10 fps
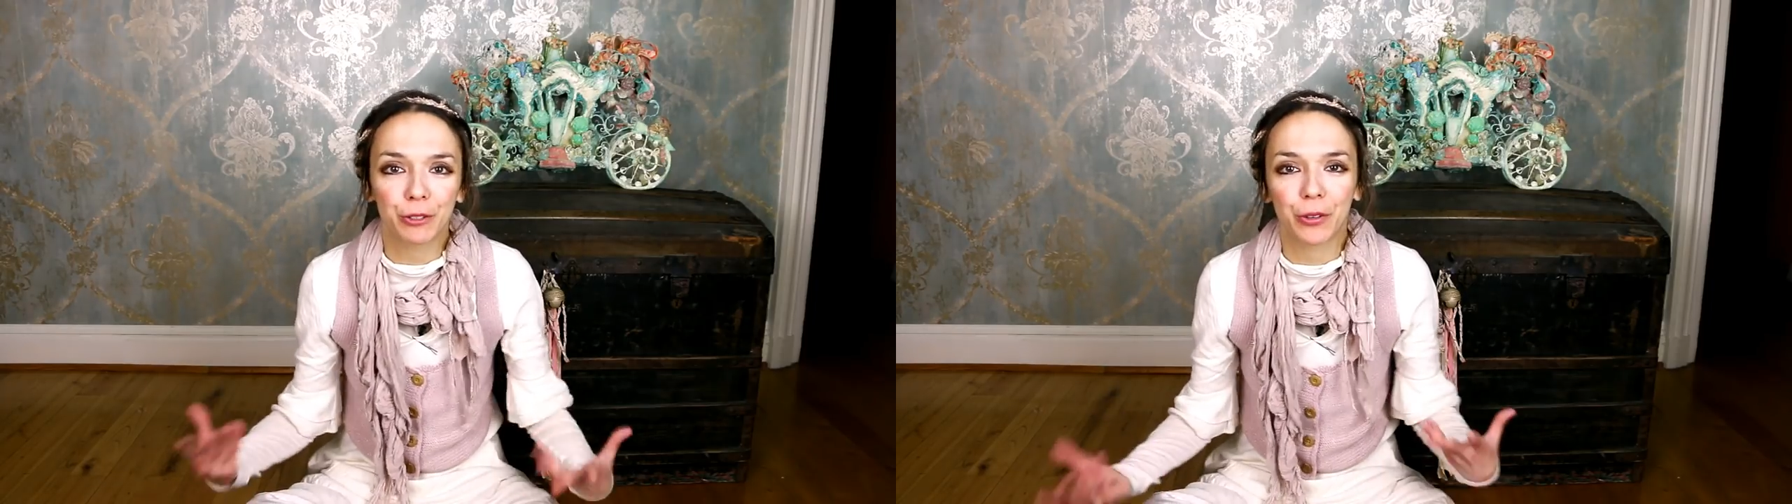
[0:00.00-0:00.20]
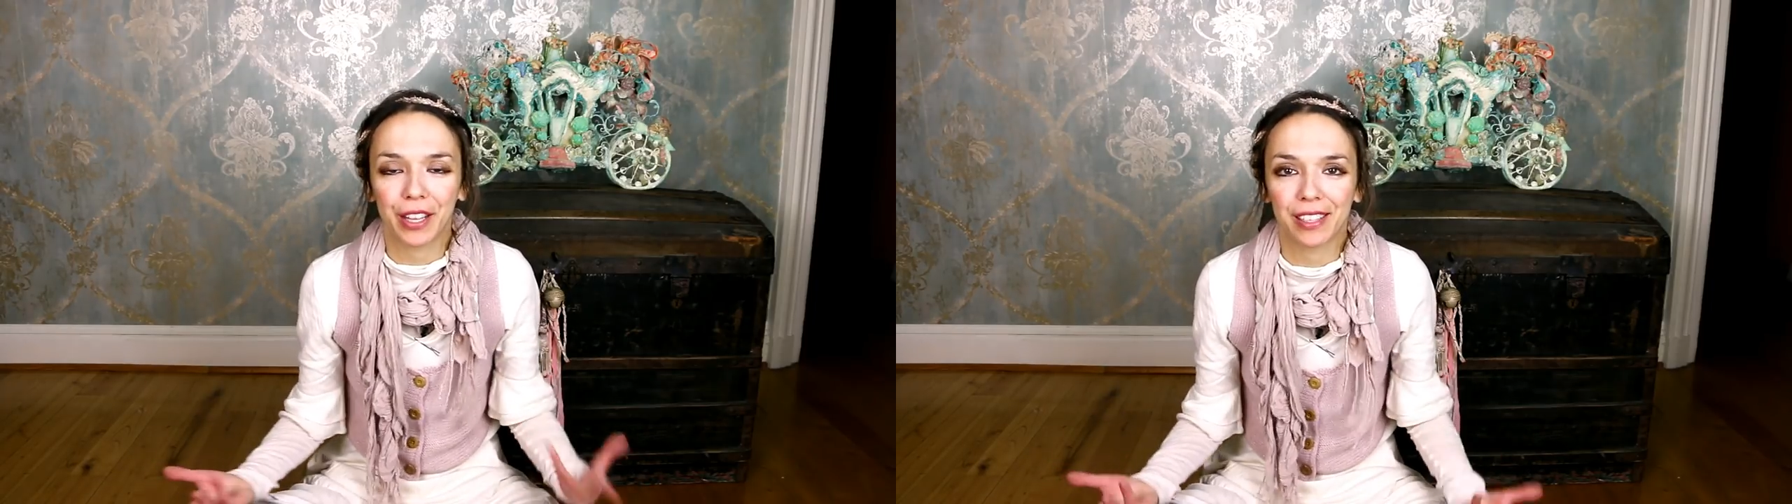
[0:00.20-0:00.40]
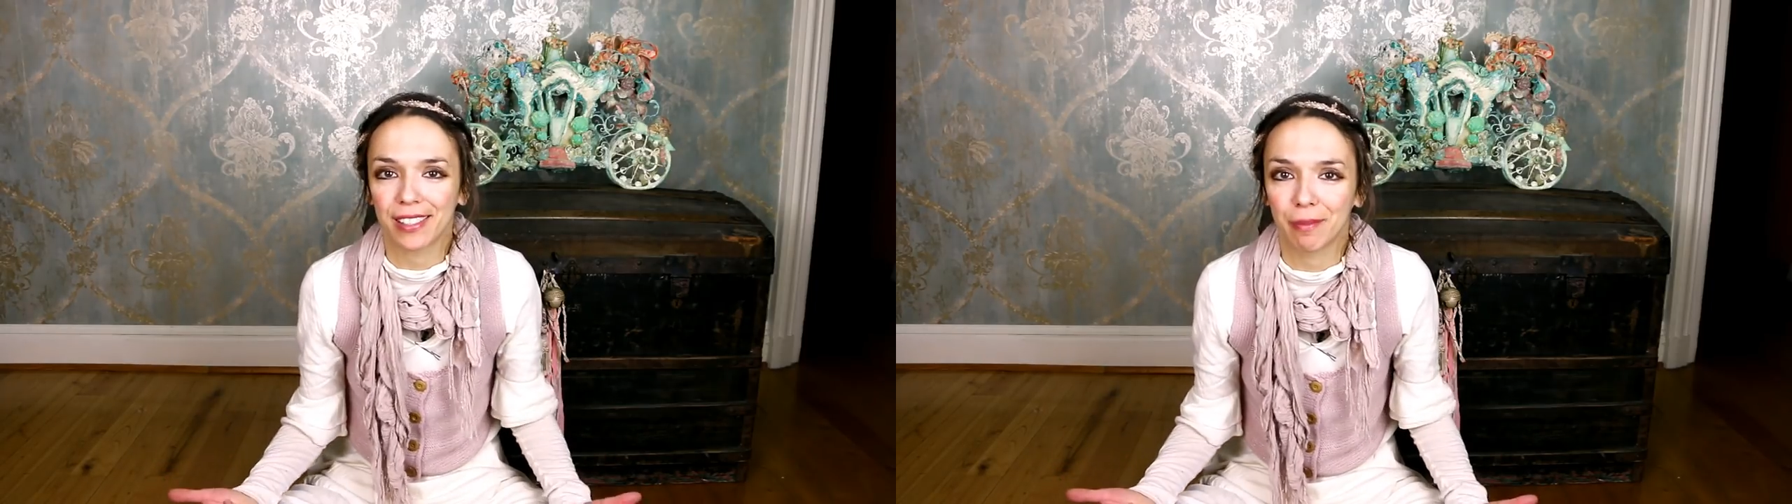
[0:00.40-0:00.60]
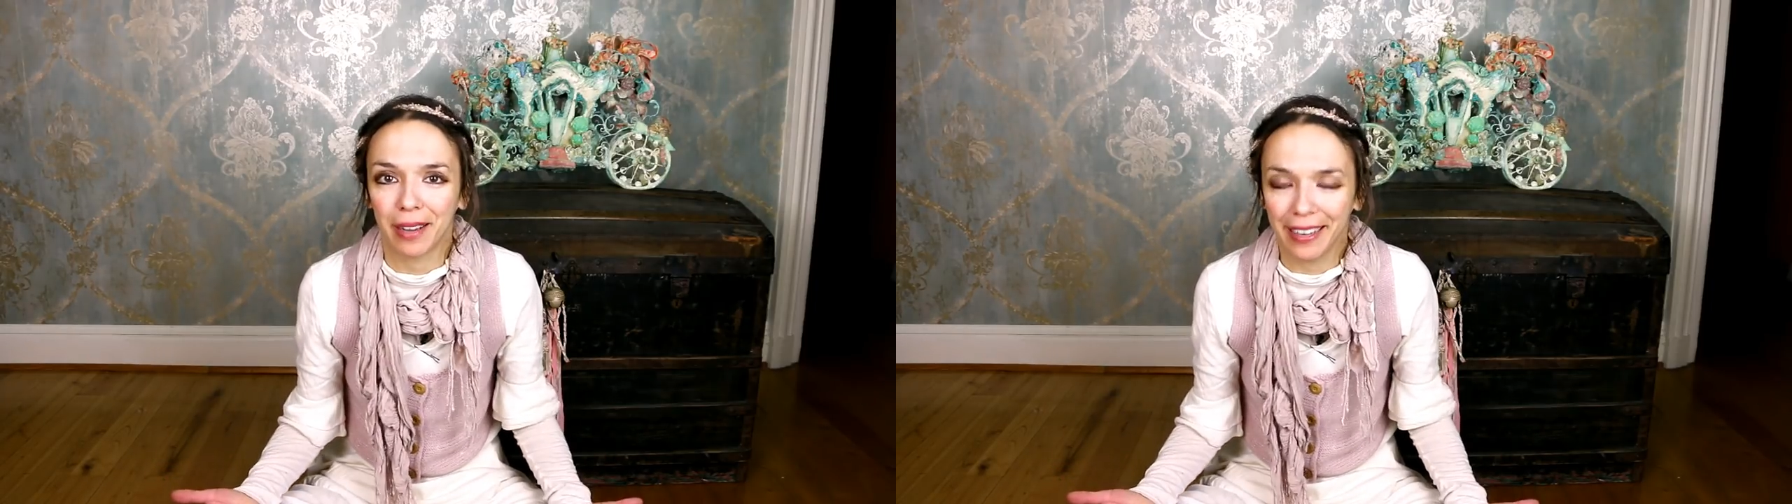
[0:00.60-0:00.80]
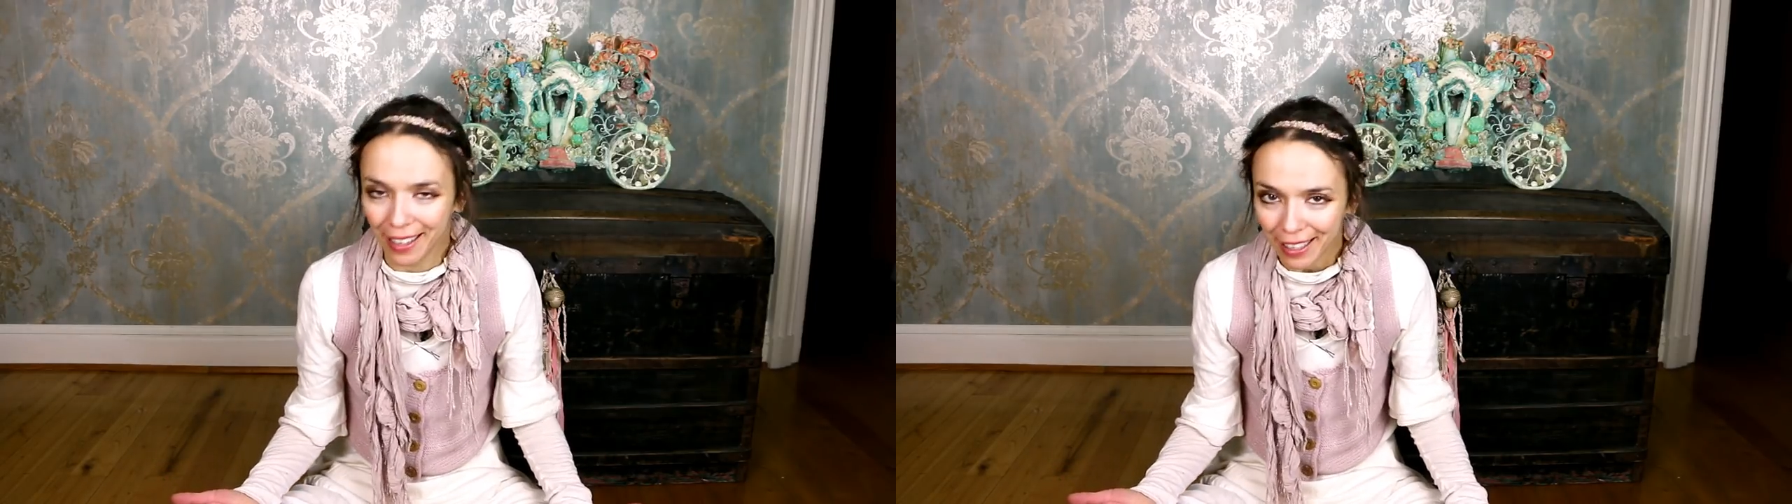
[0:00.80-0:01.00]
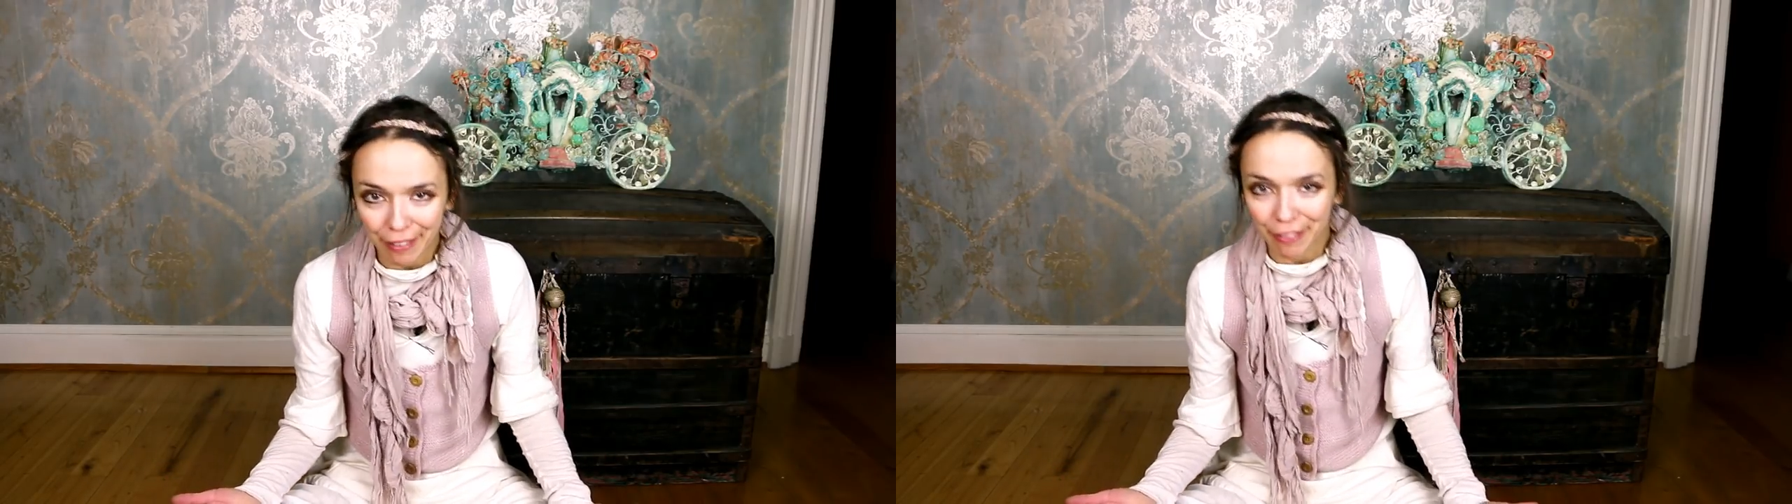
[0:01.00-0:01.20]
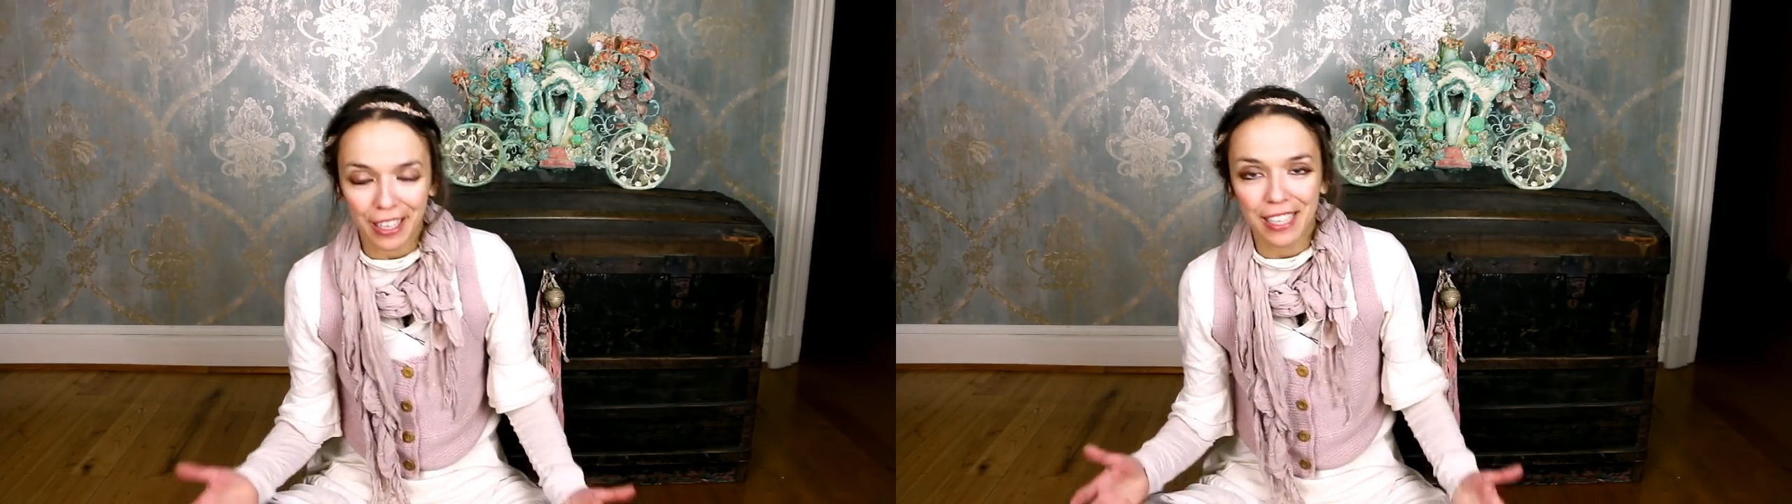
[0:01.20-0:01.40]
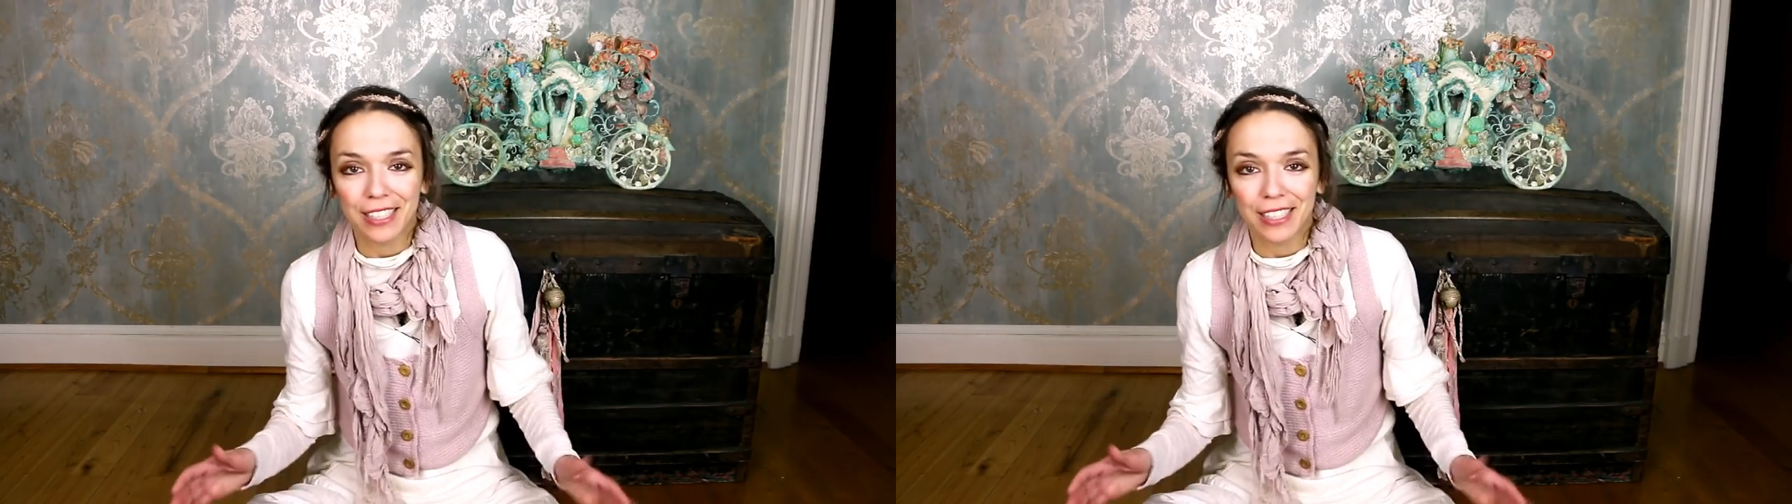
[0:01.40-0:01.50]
few things in my life,